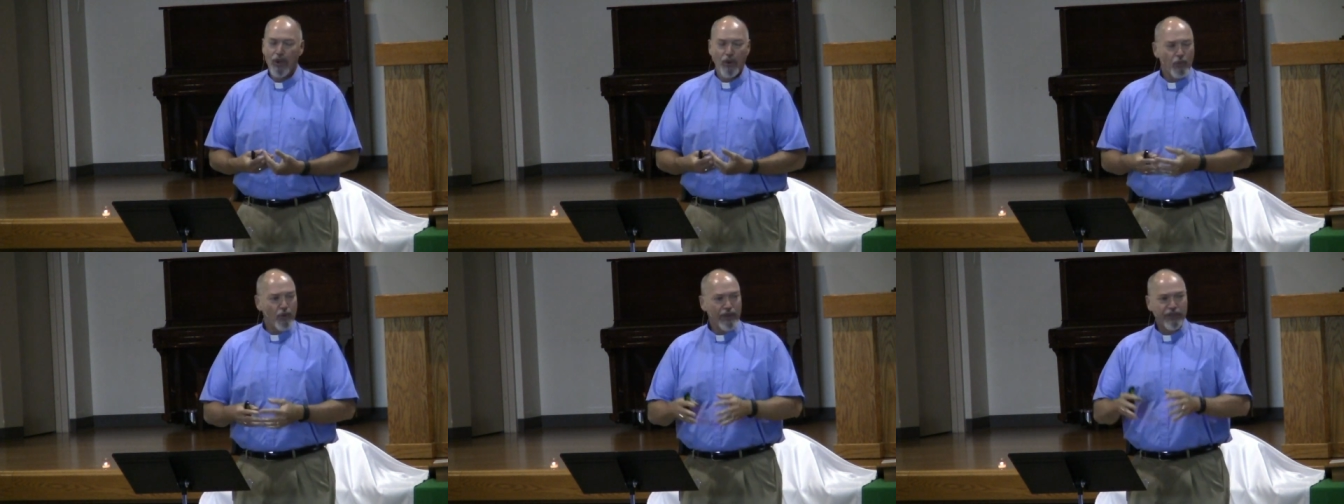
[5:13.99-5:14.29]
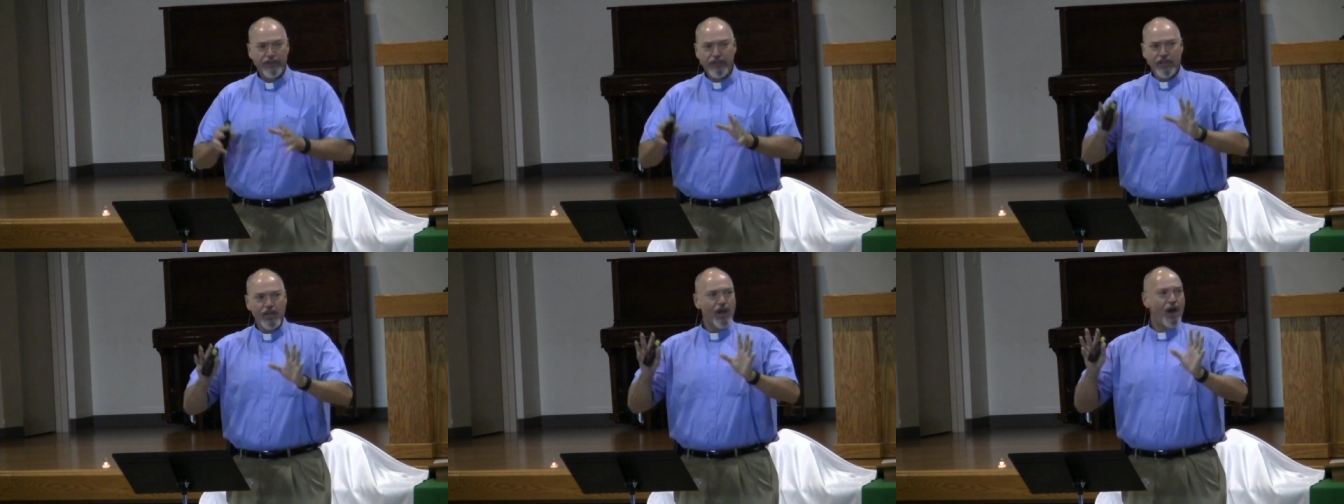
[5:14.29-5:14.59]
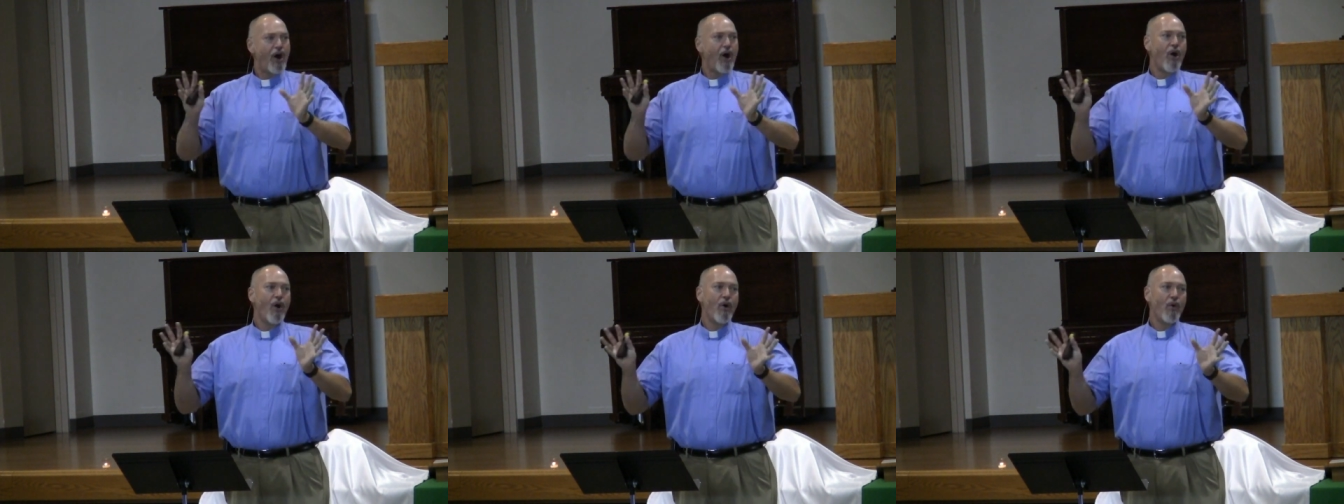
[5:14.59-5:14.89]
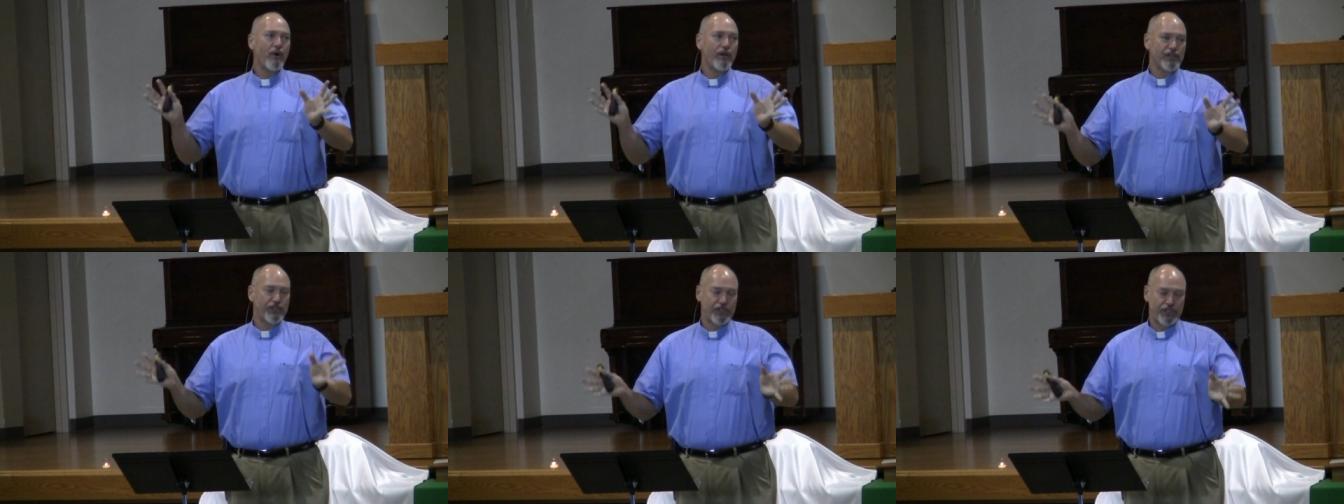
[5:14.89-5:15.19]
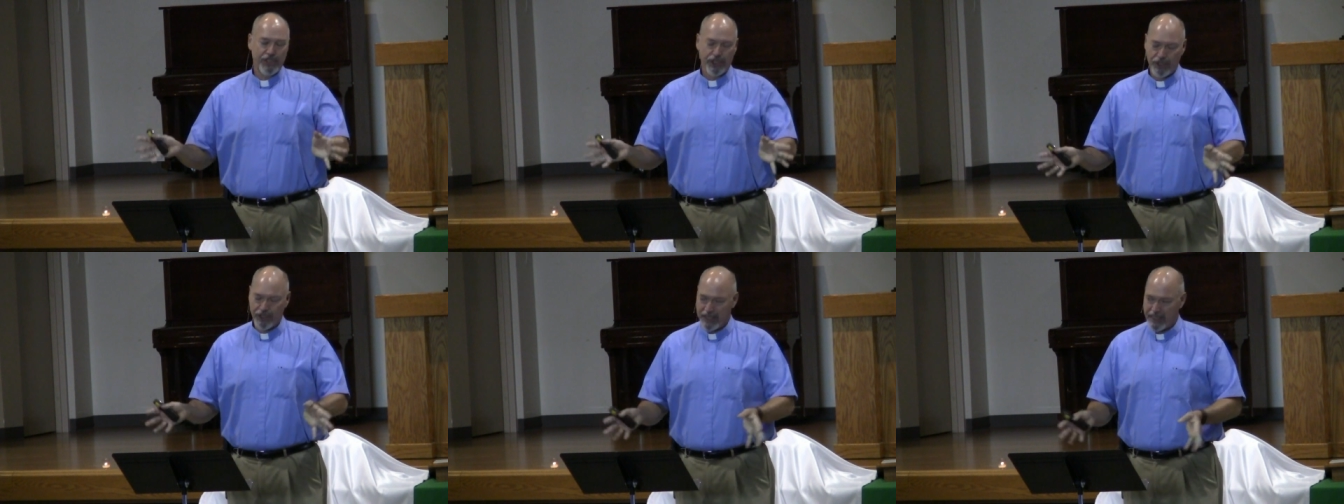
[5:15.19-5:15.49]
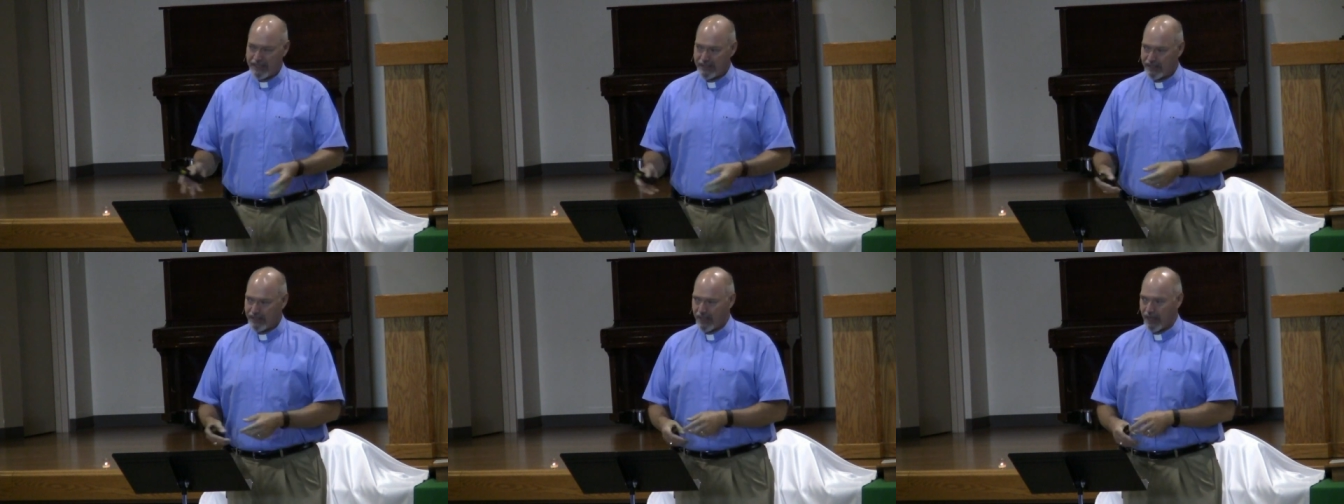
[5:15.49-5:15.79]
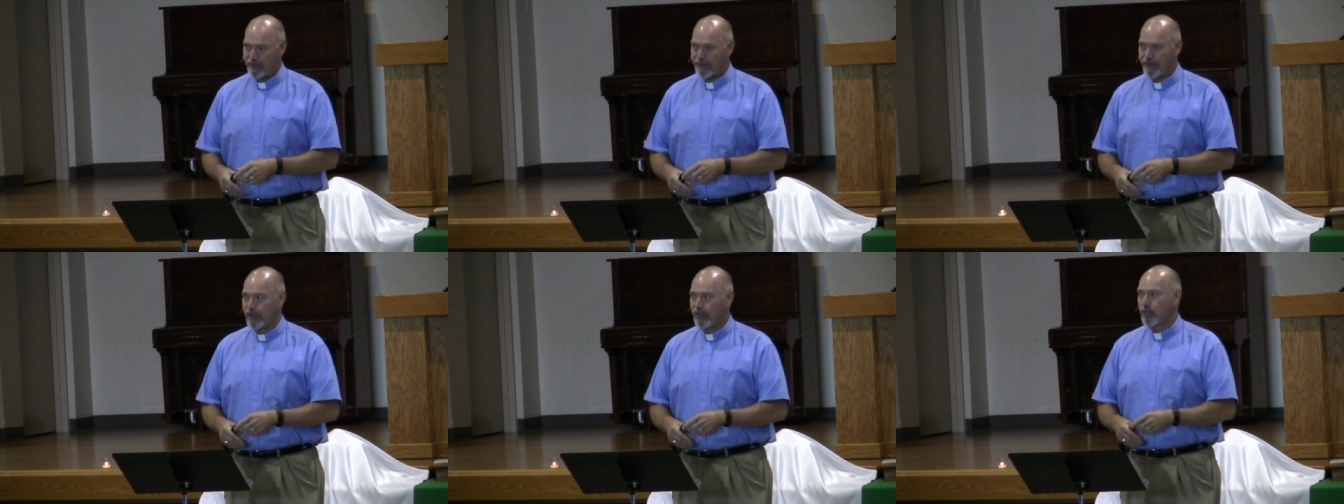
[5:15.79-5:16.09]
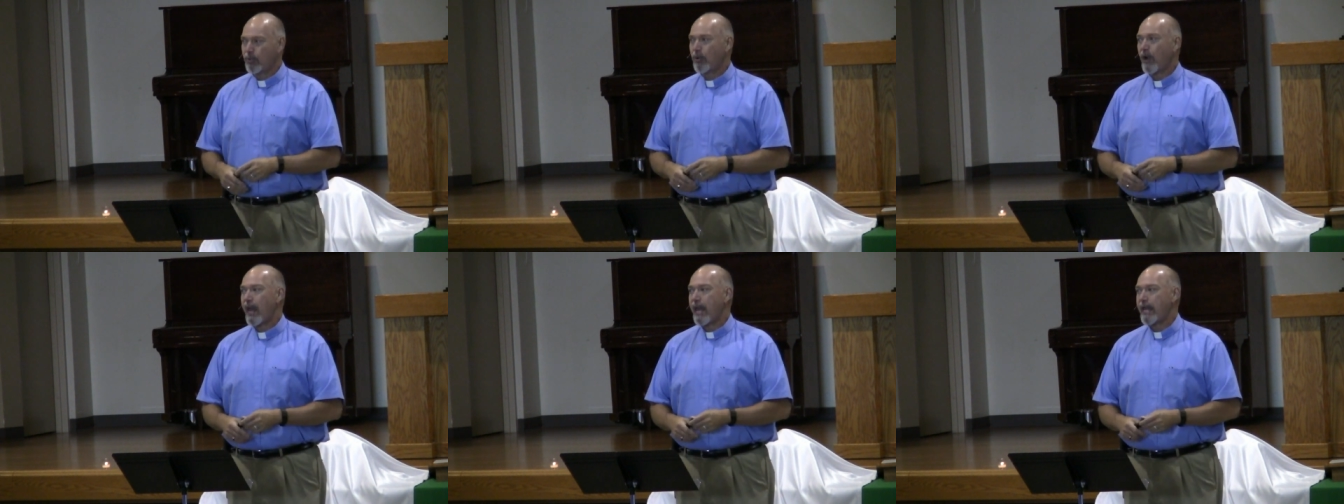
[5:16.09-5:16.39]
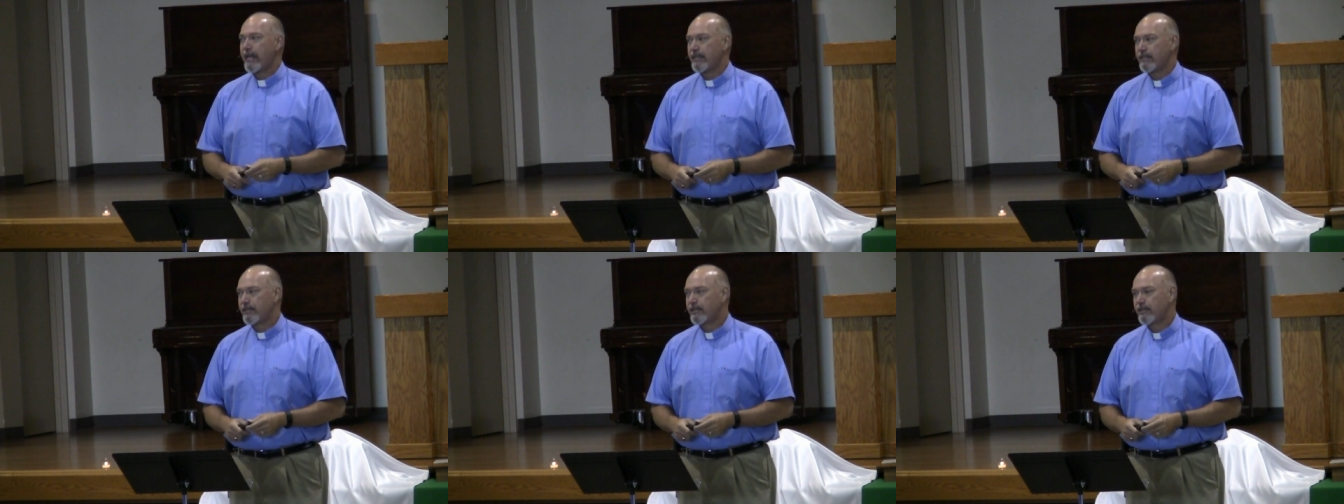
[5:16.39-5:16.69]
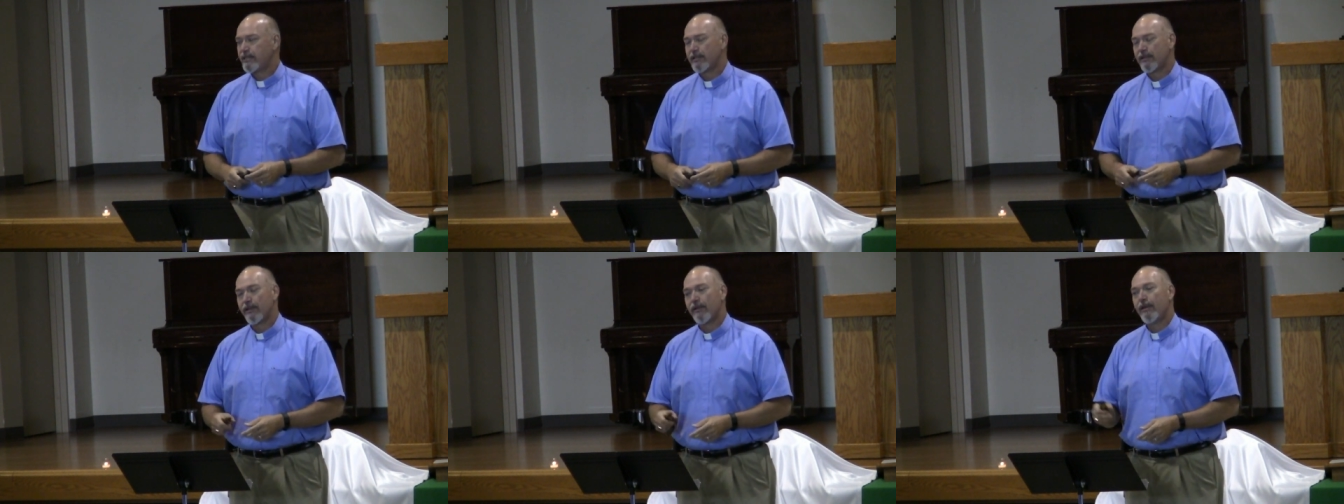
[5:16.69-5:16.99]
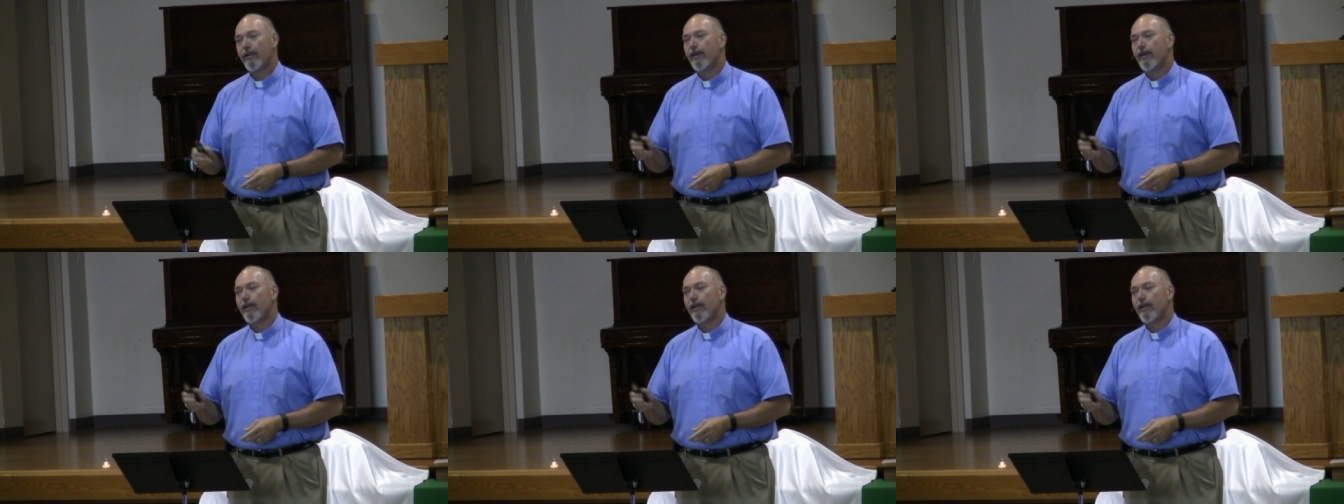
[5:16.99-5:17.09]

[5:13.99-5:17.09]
with no assurance of grace,